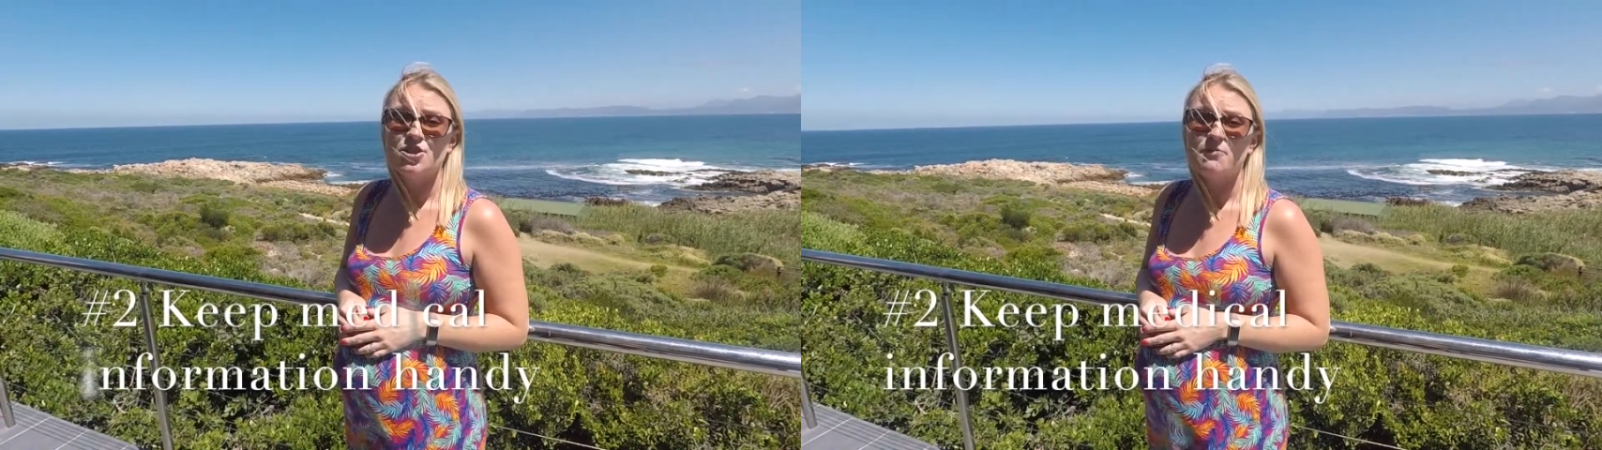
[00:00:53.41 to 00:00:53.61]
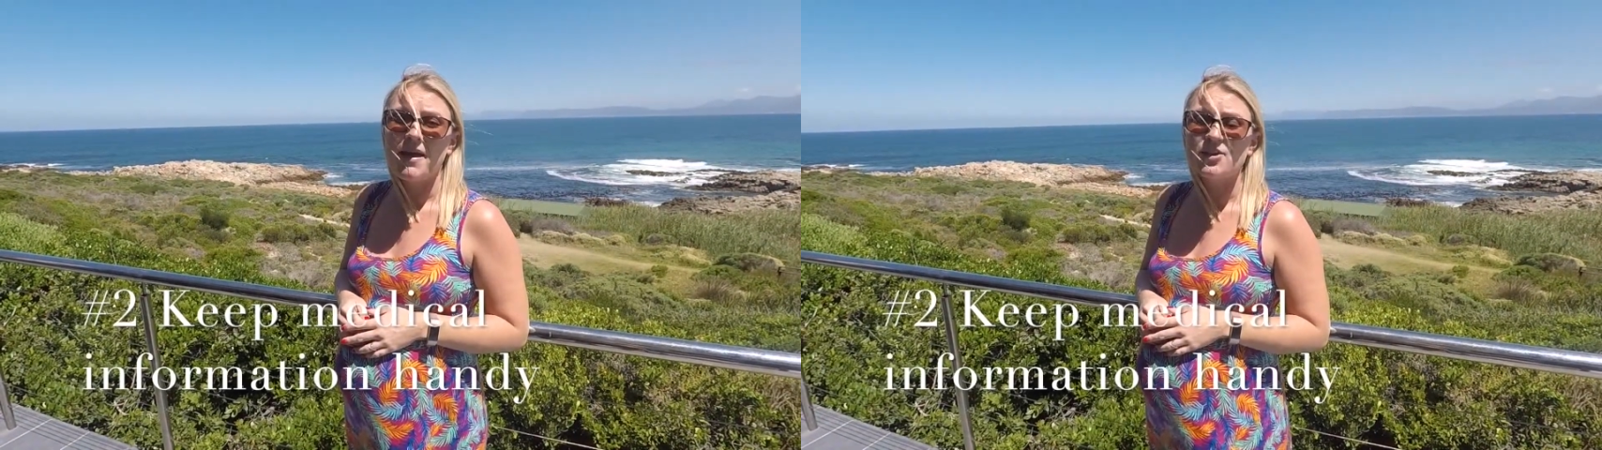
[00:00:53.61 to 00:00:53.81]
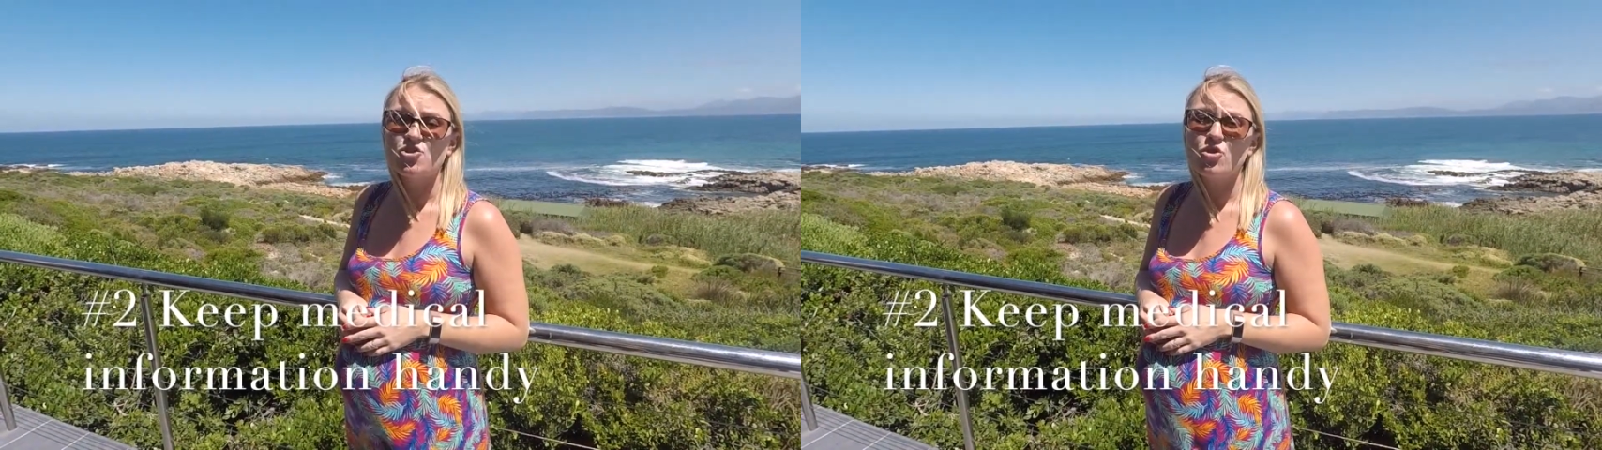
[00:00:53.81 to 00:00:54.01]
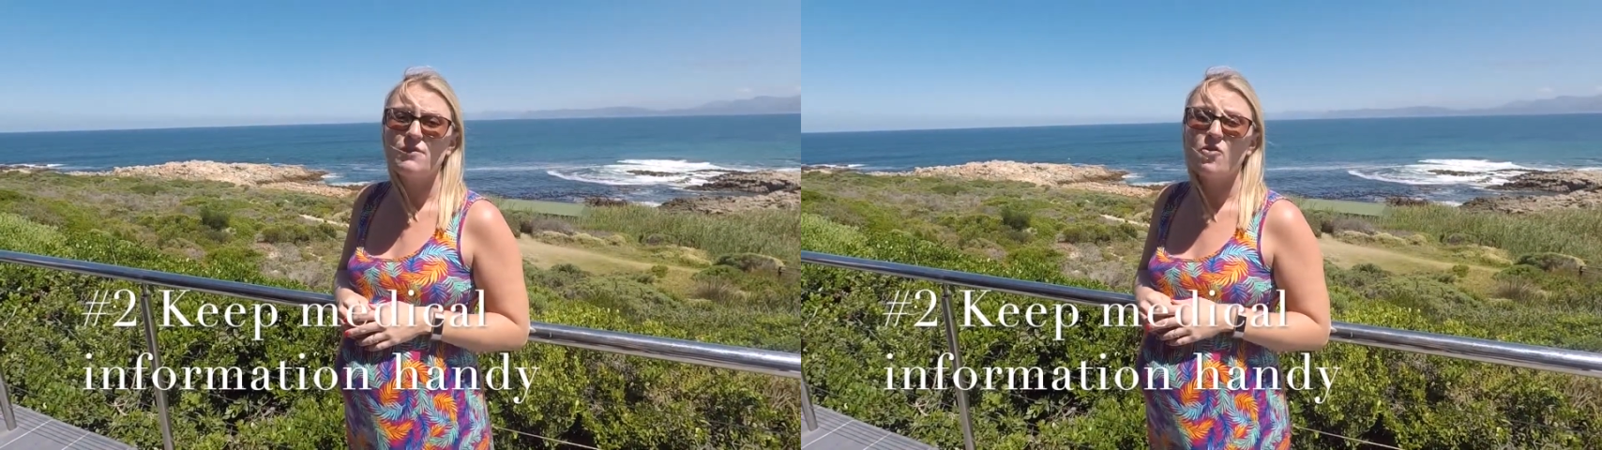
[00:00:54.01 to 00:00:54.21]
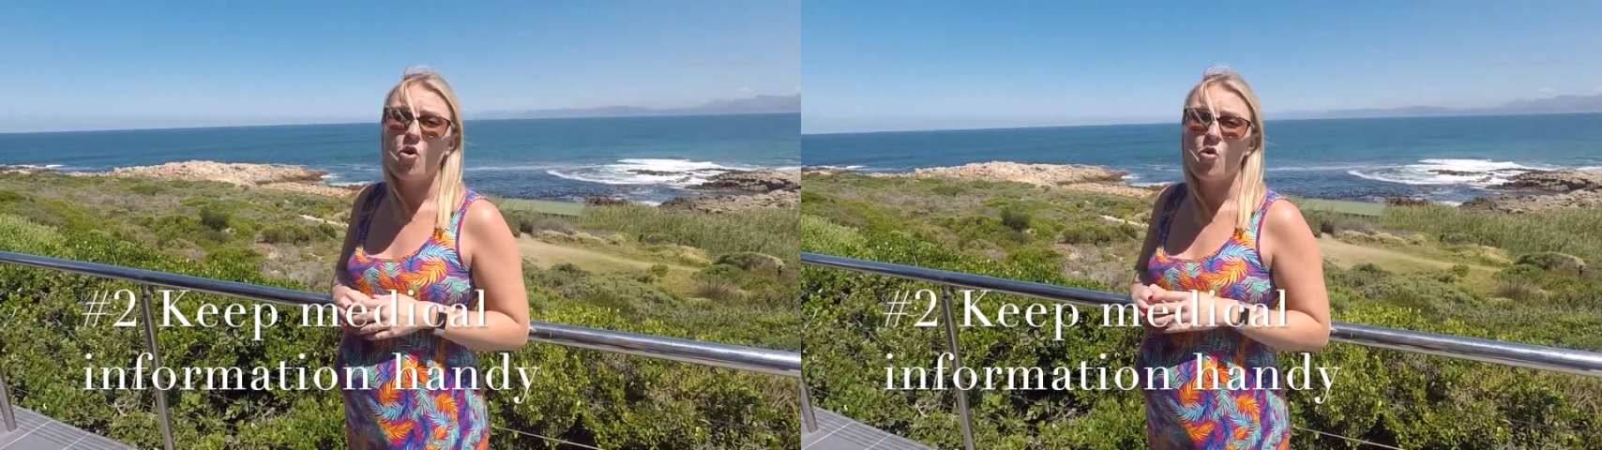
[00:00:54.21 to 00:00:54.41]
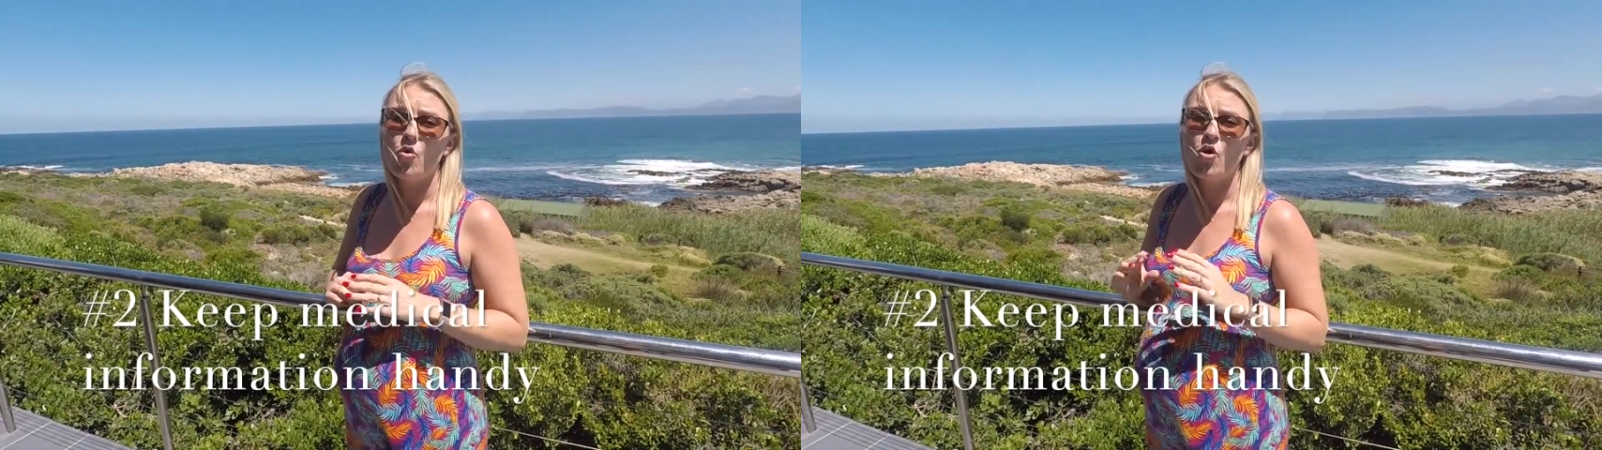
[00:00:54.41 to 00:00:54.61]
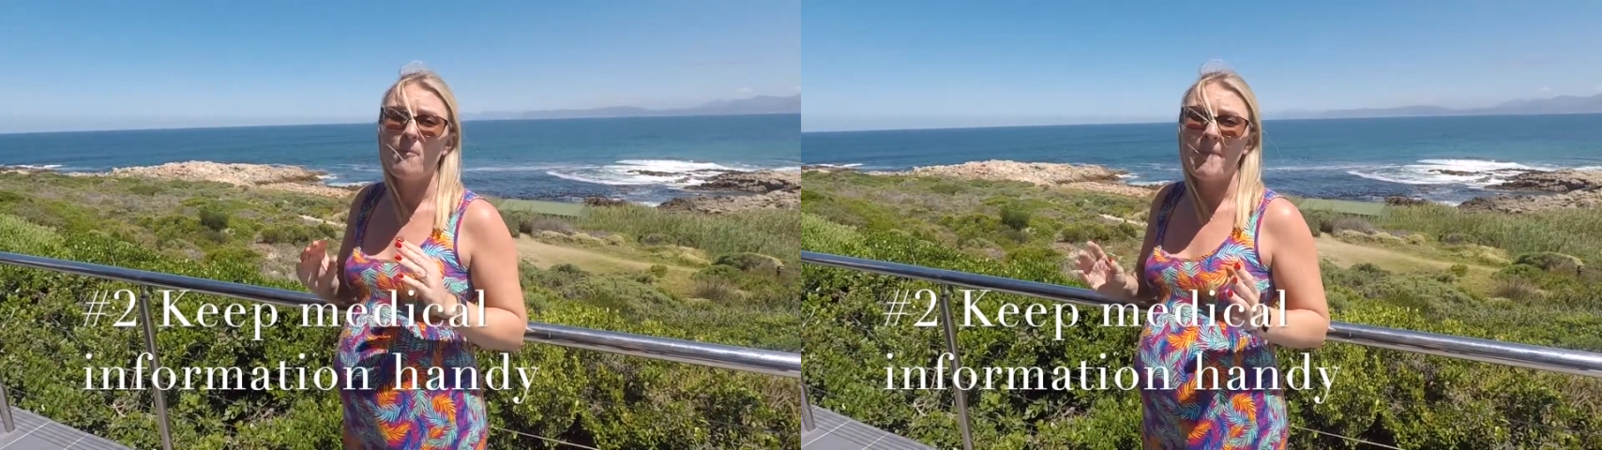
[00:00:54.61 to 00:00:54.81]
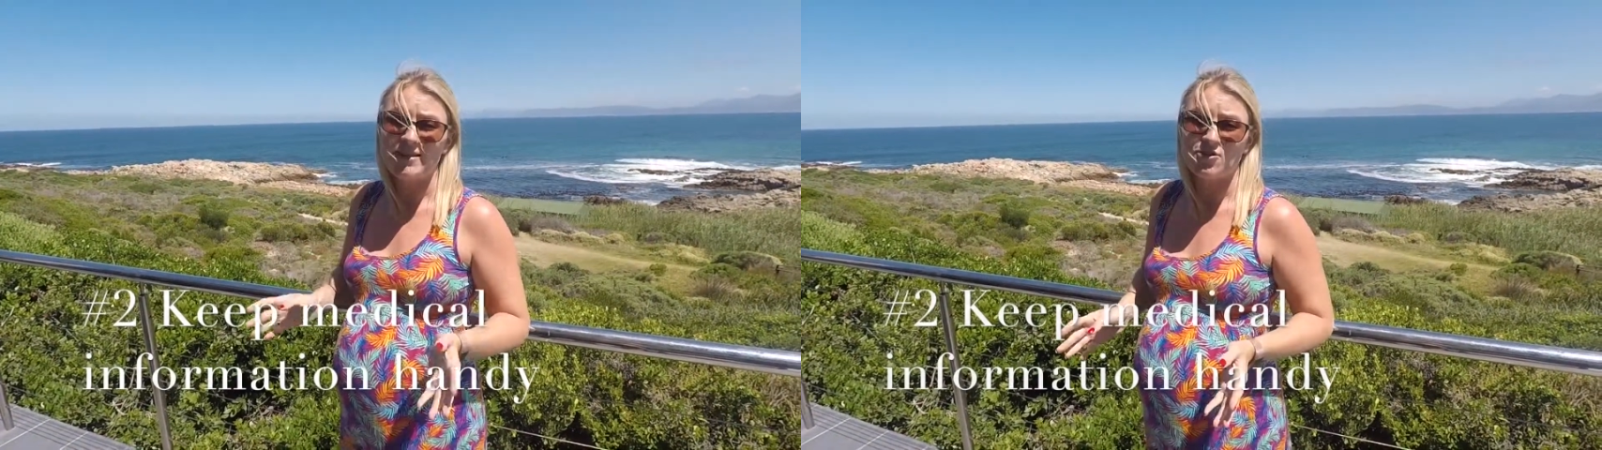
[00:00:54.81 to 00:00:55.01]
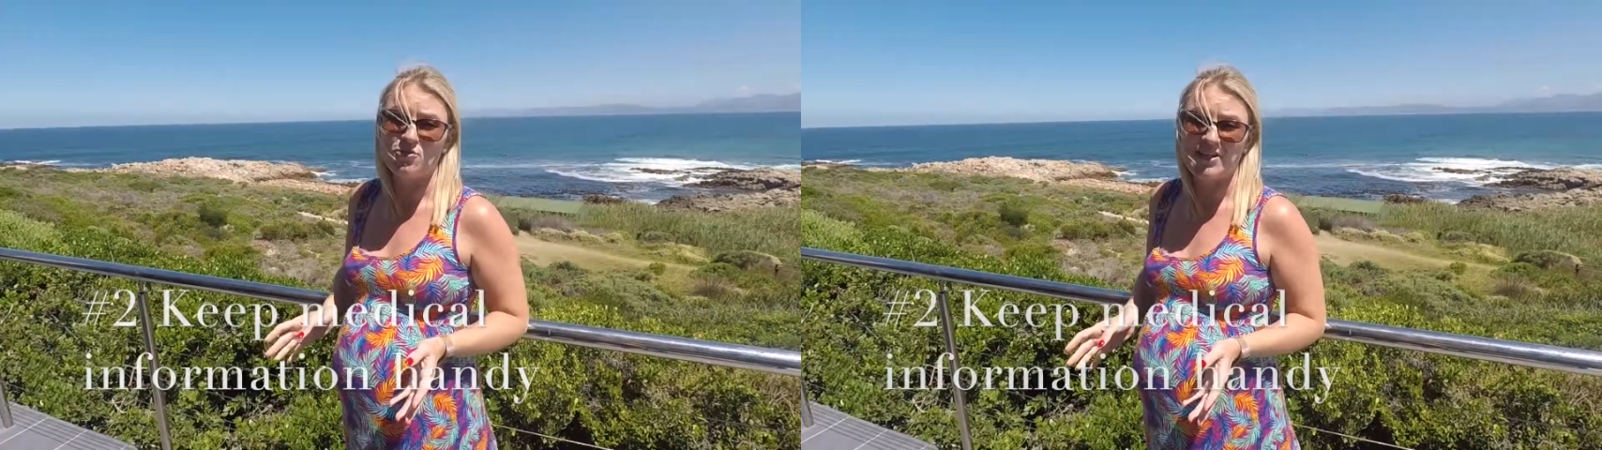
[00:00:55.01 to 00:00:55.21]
to make sure you've got all your medical